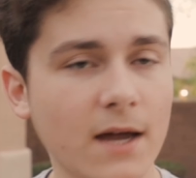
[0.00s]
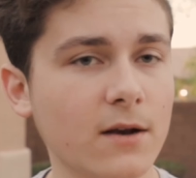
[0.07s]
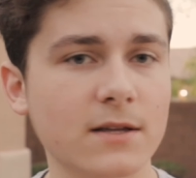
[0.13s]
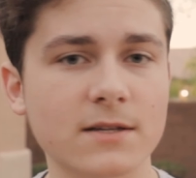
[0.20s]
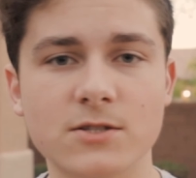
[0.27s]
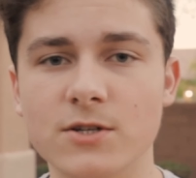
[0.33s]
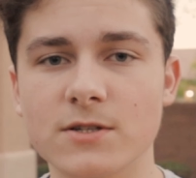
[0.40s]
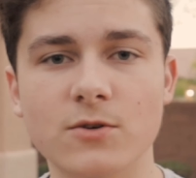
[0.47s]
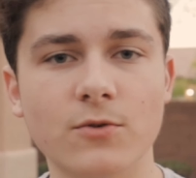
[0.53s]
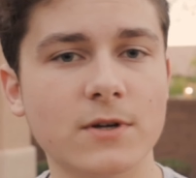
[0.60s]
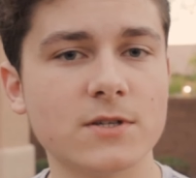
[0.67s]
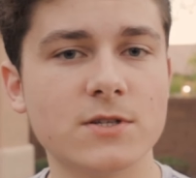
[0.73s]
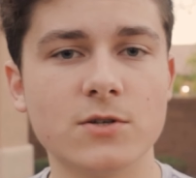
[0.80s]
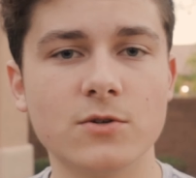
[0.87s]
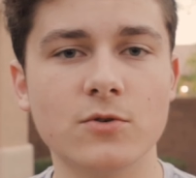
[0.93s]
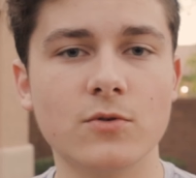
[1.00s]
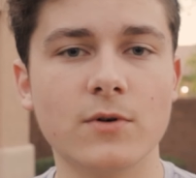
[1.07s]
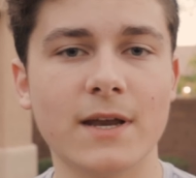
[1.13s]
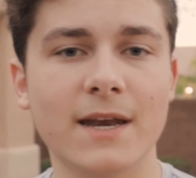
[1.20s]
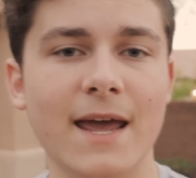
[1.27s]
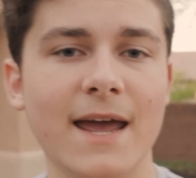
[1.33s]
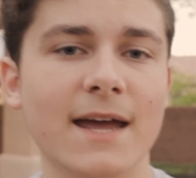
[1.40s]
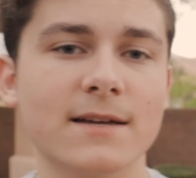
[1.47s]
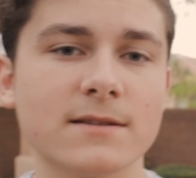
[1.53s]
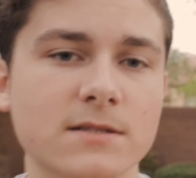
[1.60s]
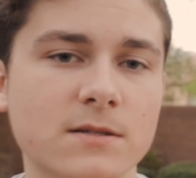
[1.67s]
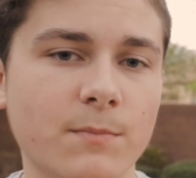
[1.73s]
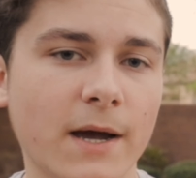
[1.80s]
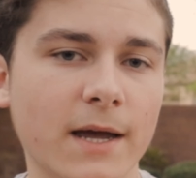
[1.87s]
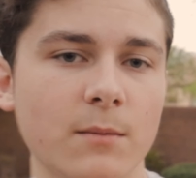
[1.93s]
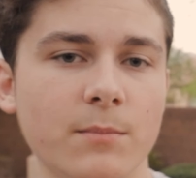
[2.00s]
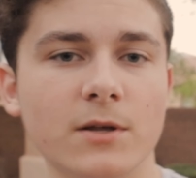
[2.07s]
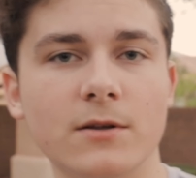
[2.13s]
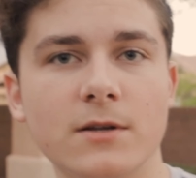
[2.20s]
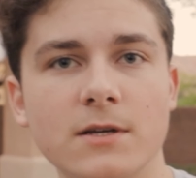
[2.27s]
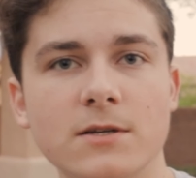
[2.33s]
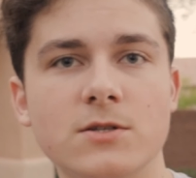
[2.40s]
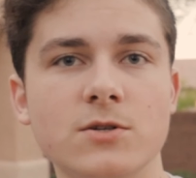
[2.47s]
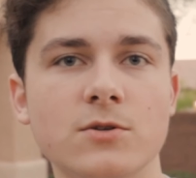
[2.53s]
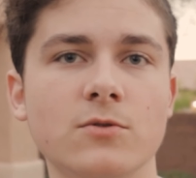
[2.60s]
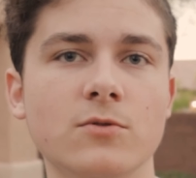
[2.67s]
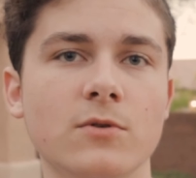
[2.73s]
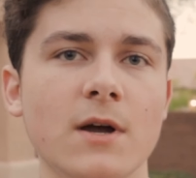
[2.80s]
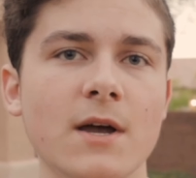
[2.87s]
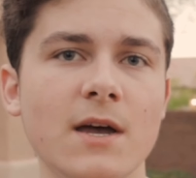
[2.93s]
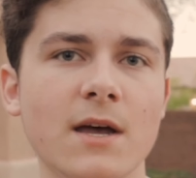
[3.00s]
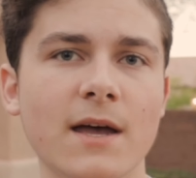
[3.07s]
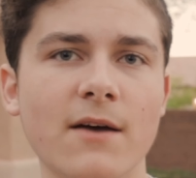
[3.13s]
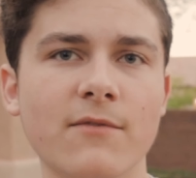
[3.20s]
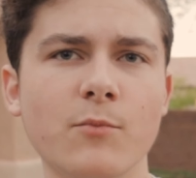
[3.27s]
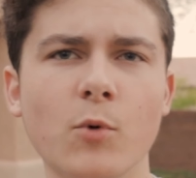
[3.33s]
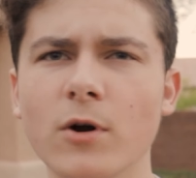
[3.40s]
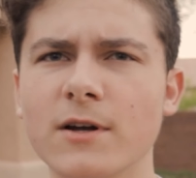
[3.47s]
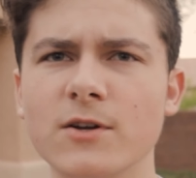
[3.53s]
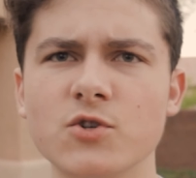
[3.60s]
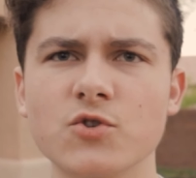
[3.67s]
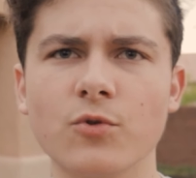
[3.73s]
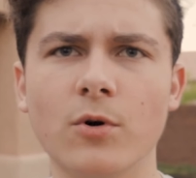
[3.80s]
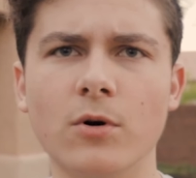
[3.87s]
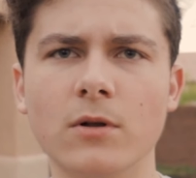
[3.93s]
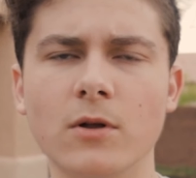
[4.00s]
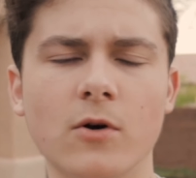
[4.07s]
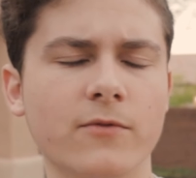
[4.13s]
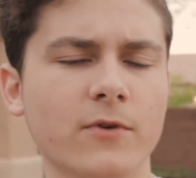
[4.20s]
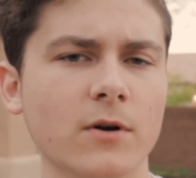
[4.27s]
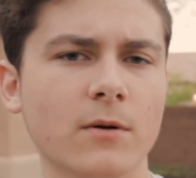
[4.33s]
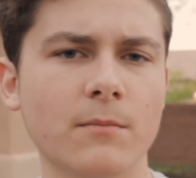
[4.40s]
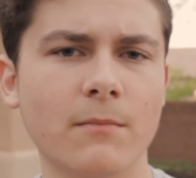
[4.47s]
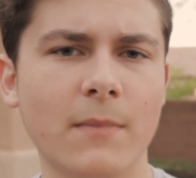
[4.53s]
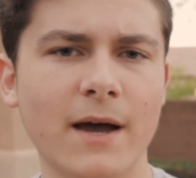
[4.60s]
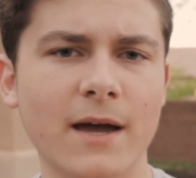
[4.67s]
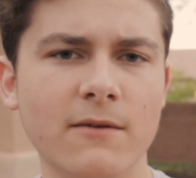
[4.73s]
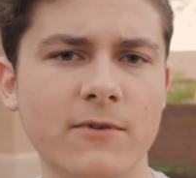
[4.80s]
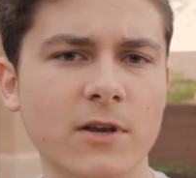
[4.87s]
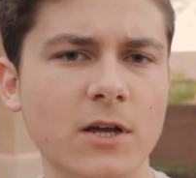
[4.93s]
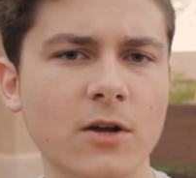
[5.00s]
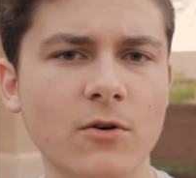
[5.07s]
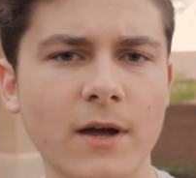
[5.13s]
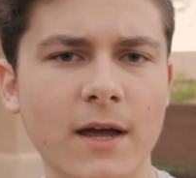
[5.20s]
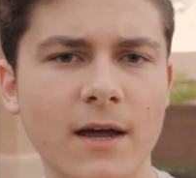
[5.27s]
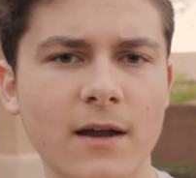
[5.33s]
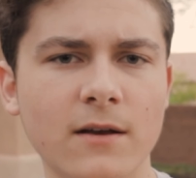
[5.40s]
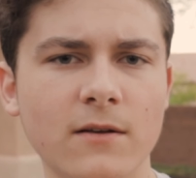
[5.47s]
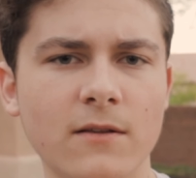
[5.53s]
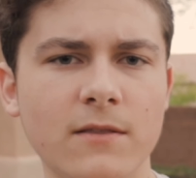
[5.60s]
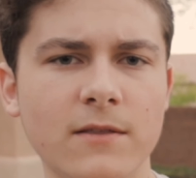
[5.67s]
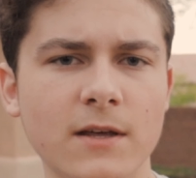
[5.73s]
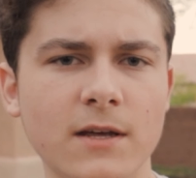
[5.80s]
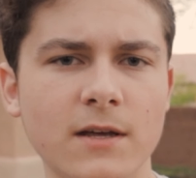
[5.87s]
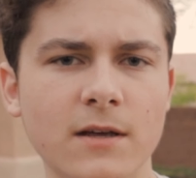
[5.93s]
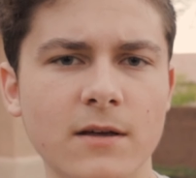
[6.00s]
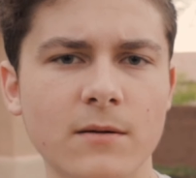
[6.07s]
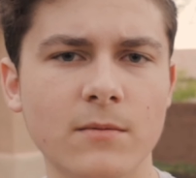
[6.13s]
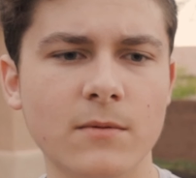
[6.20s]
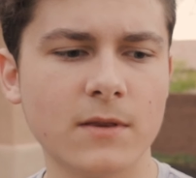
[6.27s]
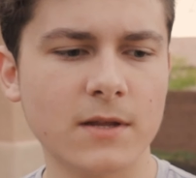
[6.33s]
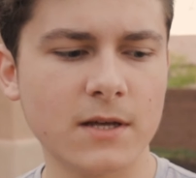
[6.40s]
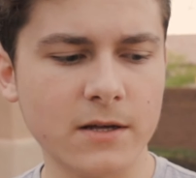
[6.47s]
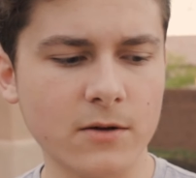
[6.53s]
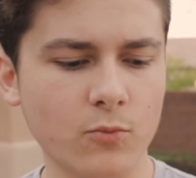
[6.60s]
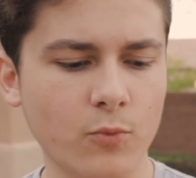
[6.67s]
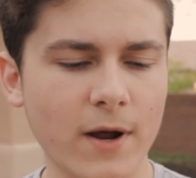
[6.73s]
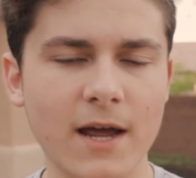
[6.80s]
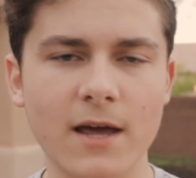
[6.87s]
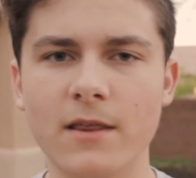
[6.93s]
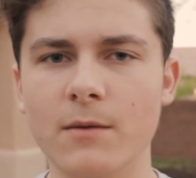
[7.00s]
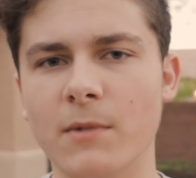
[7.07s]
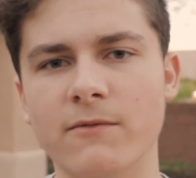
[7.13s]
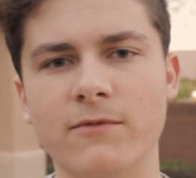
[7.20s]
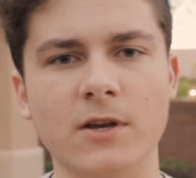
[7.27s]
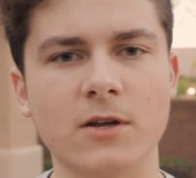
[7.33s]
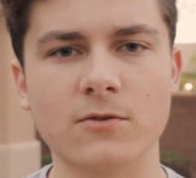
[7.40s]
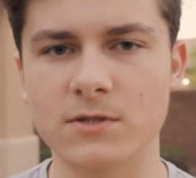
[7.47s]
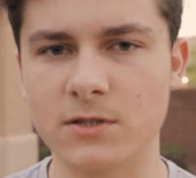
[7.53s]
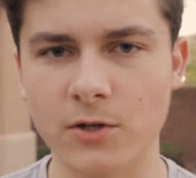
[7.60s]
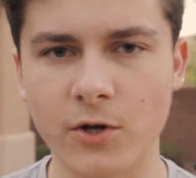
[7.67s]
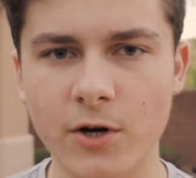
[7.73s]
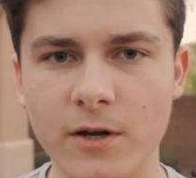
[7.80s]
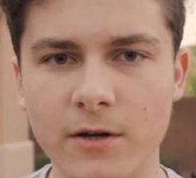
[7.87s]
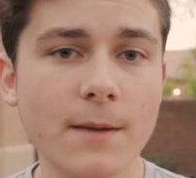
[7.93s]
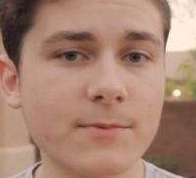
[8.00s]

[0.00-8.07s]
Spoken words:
That is just going to enhance my ability to have more control over my video and the way that my videos look.